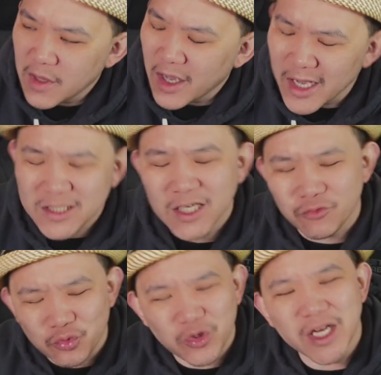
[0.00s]
It's a
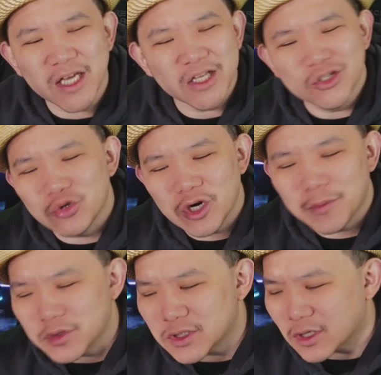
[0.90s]
really
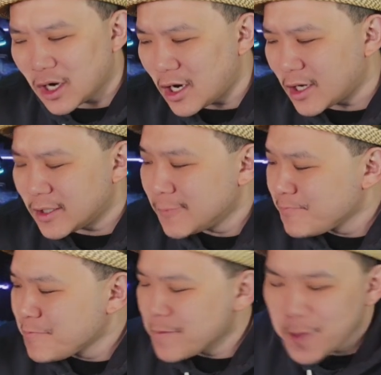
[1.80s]
enjoyable cigar.
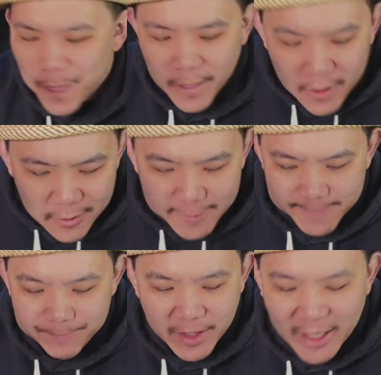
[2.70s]

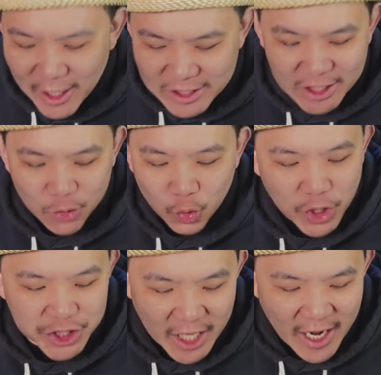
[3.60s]
And I just
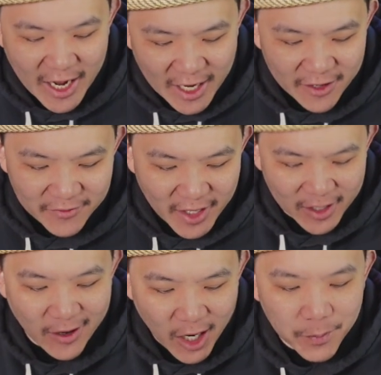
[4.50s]
wish I have a
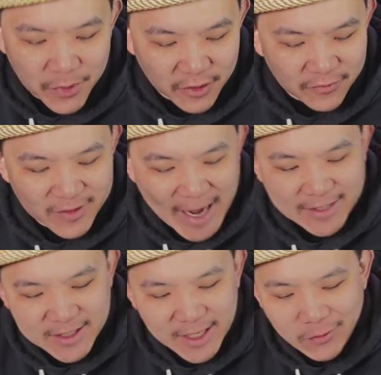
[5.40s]
cup of
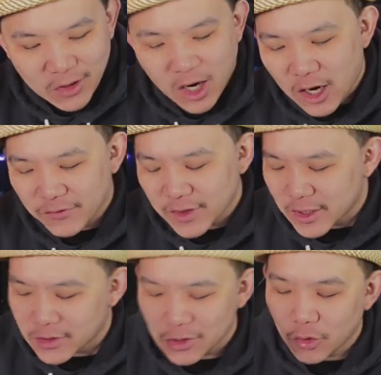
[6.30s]
latte or coffee
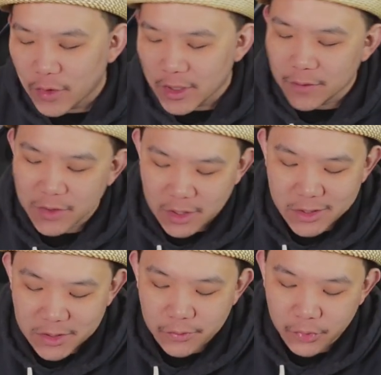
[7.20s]
here to go with it
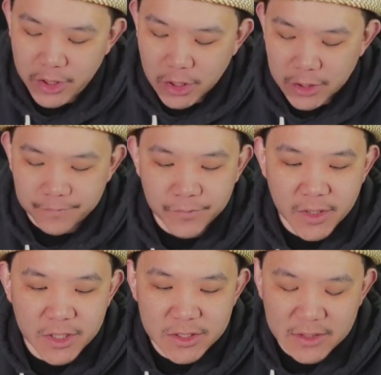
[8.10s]
because it's pretty good.
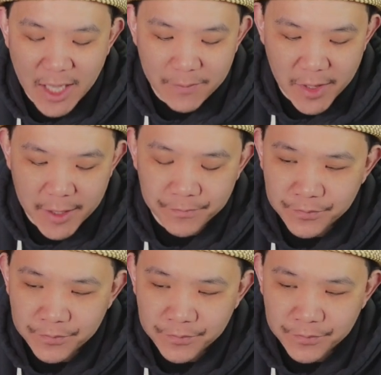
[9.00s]
It's not bad.